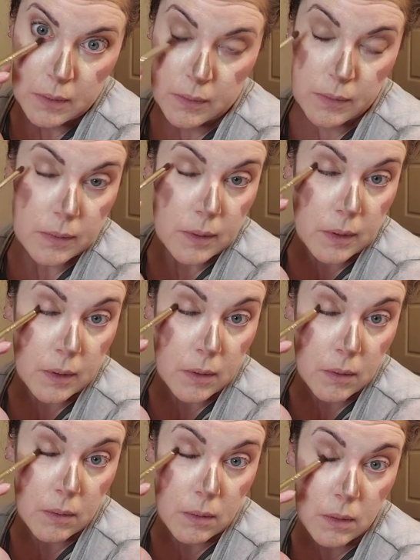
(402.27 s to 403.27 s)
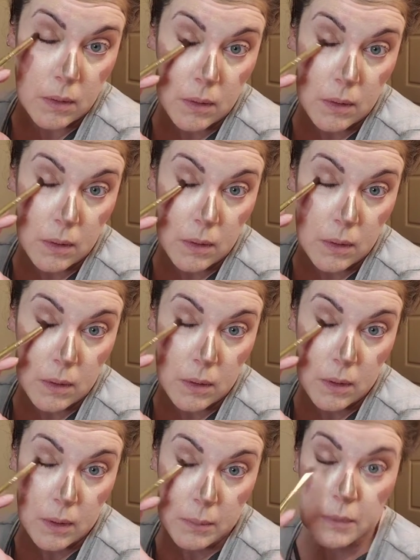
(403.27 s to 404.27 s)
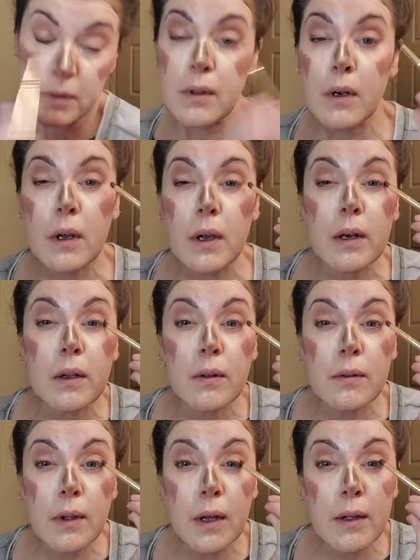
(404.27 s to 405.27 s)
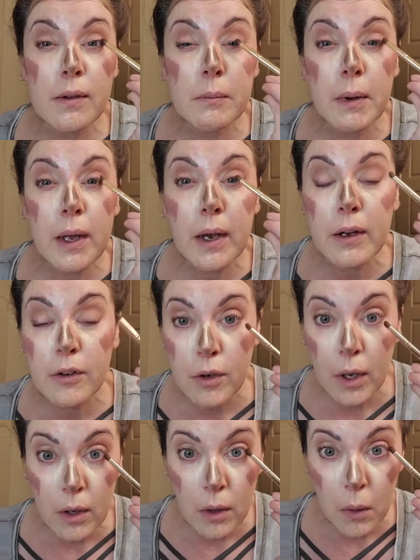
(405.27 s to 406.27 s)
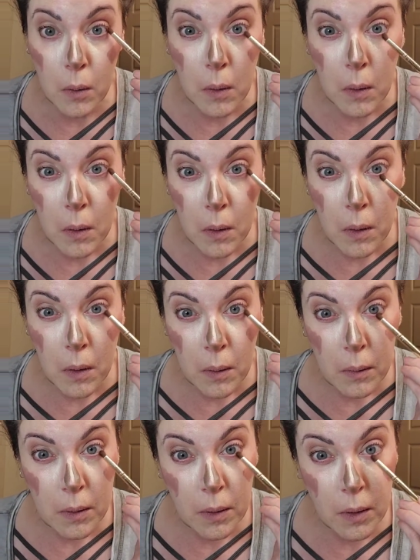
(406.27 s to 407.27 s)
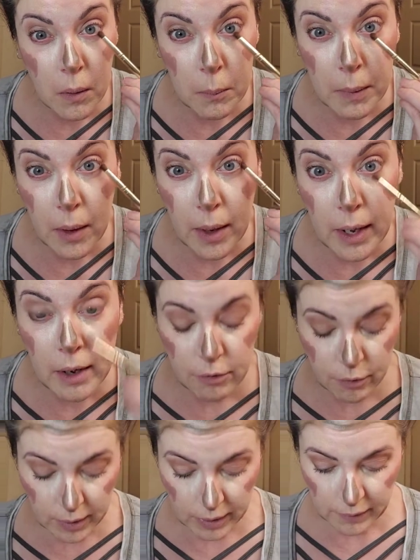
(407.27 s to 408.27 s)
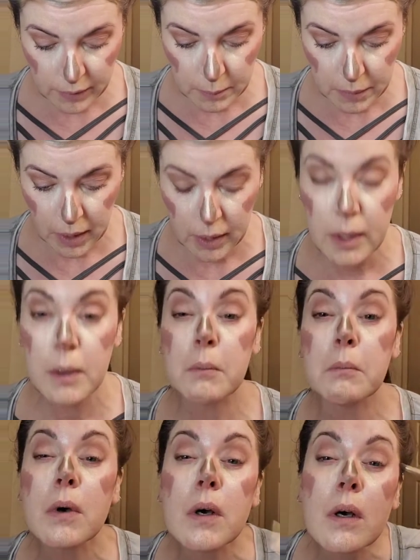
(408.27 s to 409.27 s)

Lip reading: So I'm just gonna kind of use that as my eyeshadow. Go about halfway on the bottom